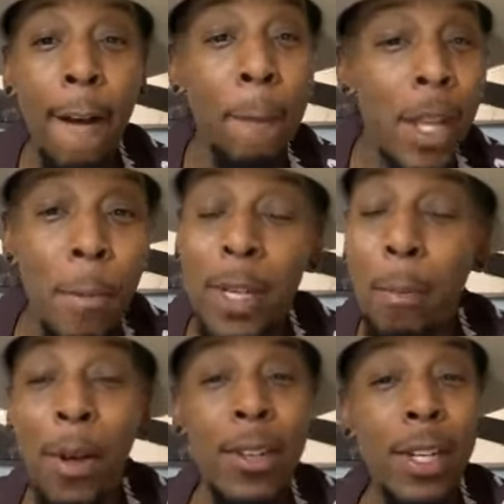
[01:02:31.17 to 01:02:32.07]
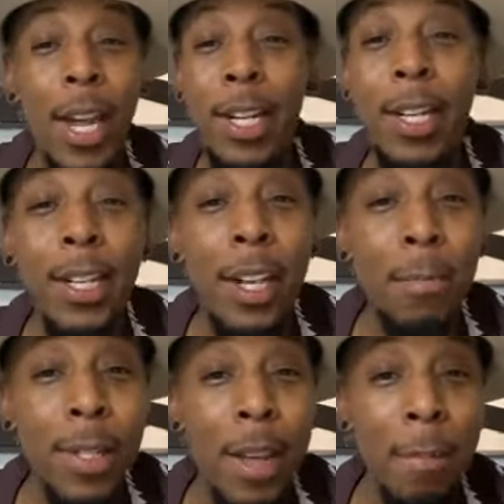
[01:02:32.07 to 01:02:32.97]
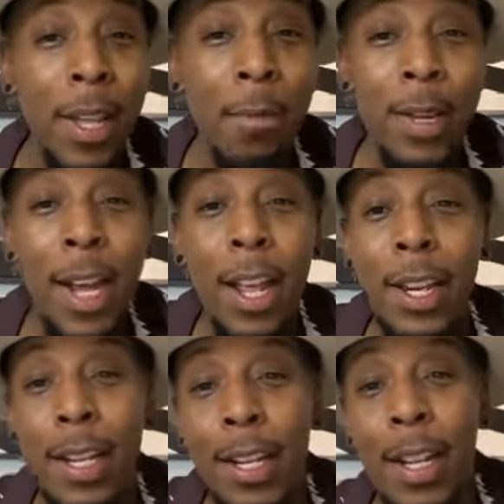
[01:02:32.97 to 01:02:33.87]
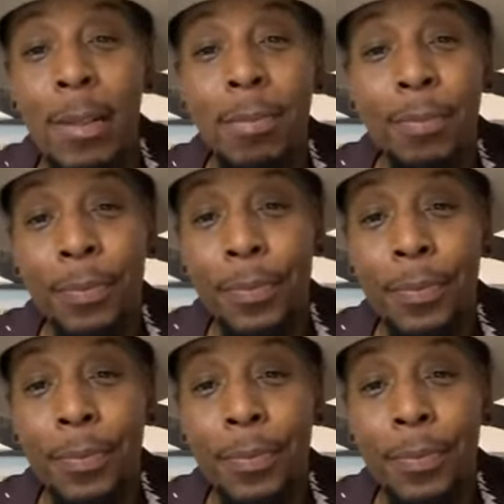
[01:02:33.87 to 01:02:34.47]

I'm coming to Boston. I need to come. Set me up, Doc. I need to come.